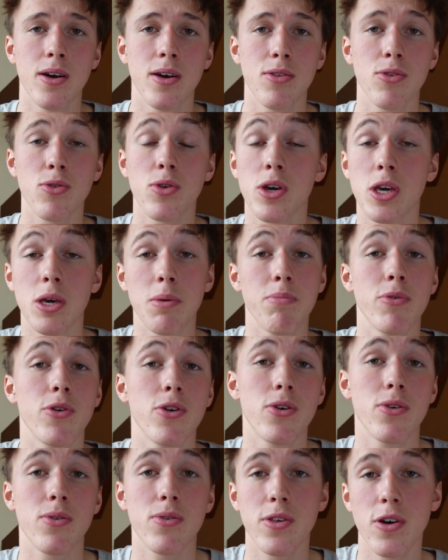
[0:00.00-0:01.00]
to keep
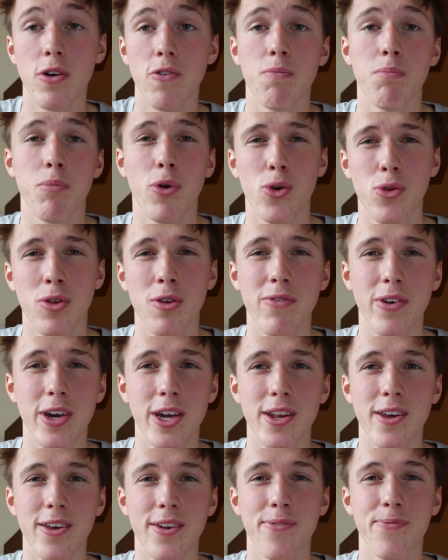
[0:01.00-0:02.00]
yourself
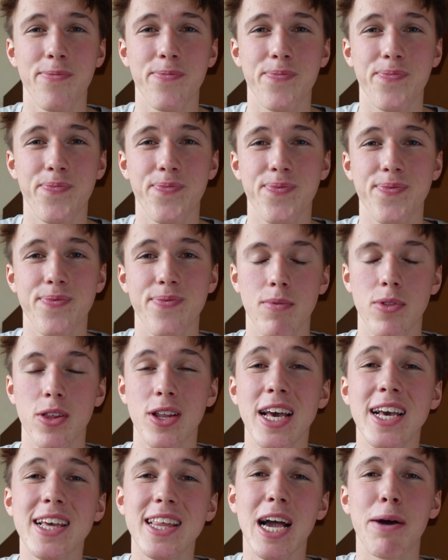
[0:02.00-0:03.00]
motivated. The
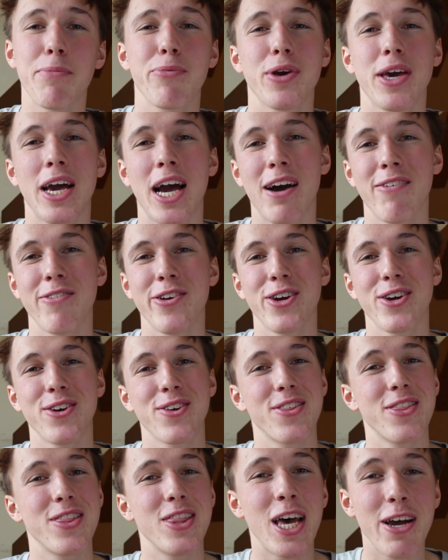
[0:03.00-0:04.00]
next app we have here
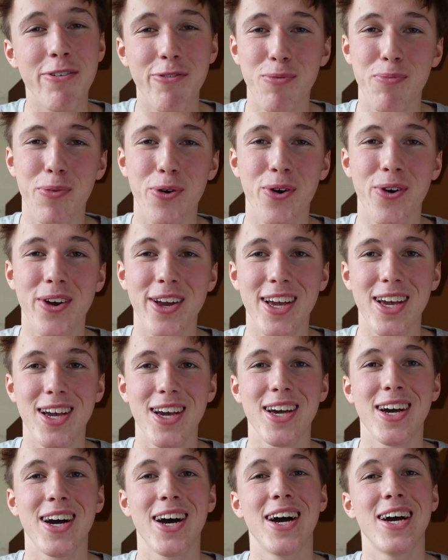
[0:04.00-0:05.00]
is never boring,
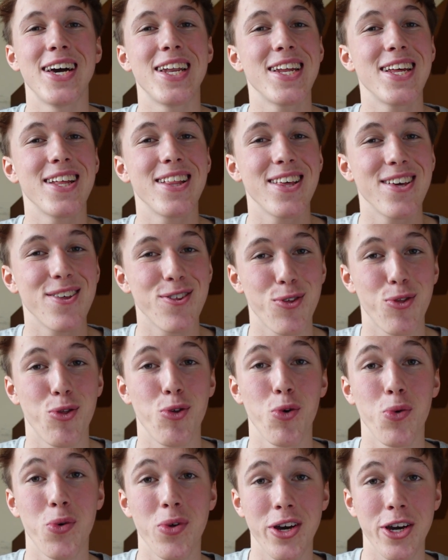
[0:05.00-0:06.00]
and it is
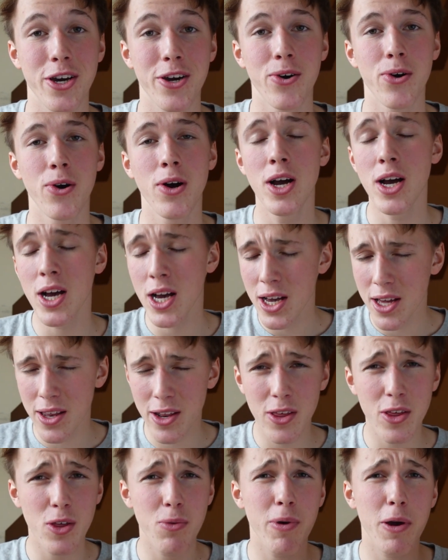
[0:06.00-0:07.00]
Duolingo.
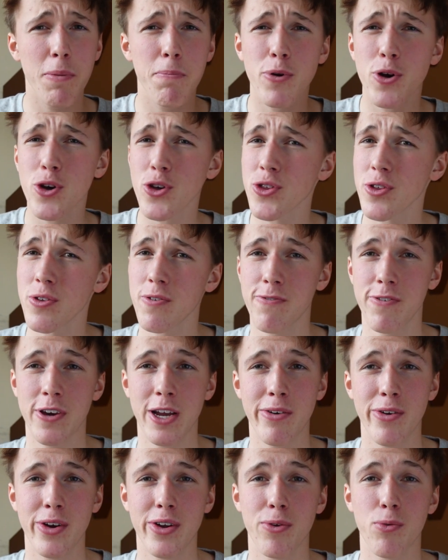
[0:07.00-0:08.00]
This is my personal
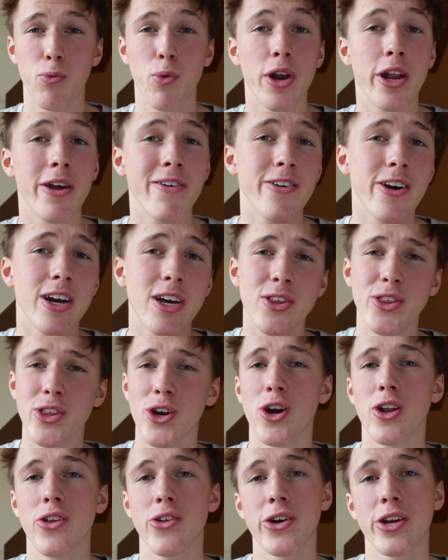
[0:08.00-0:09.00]
favorite. Whenever I
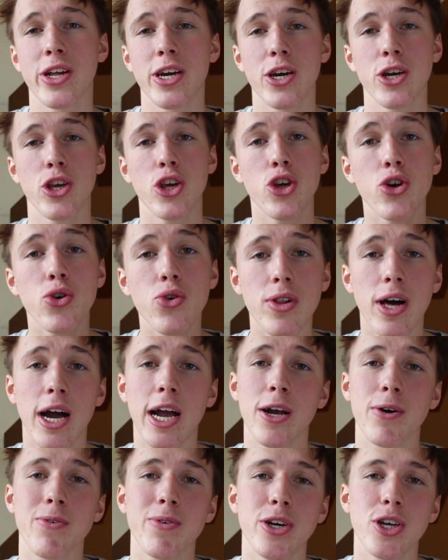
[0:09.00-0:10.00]
start learning a new
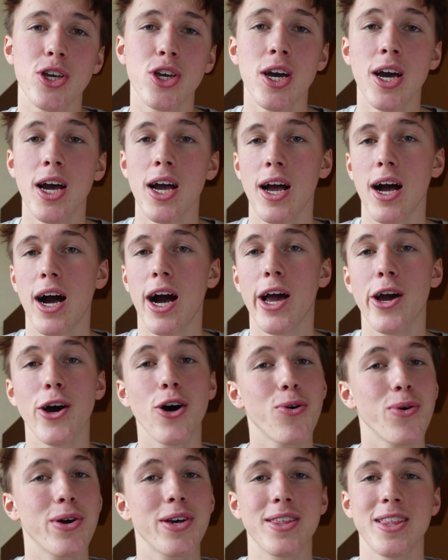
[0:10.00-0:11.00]
language, I
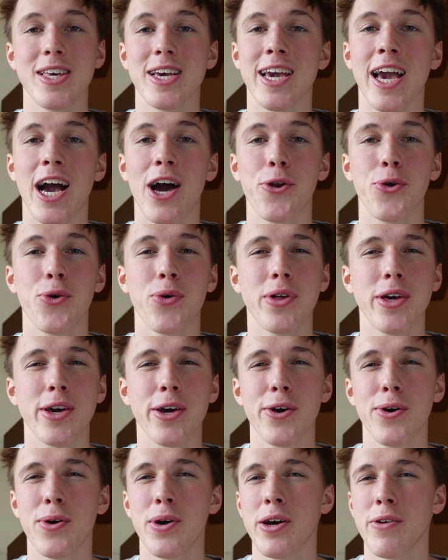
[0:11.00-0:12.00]
always take out
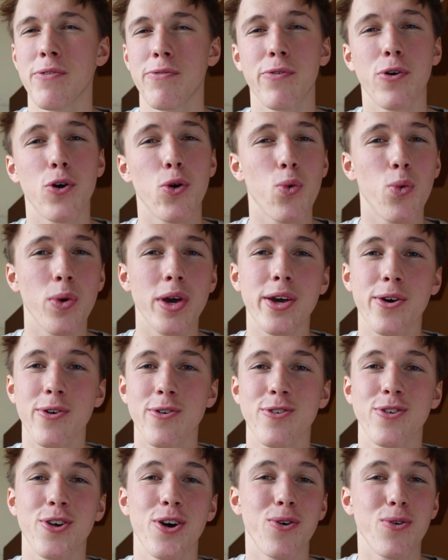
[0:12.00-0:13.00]
Duolingo and for a week or
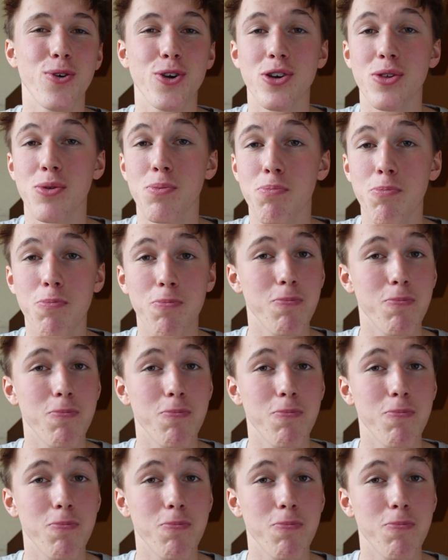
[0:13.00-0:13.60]
so just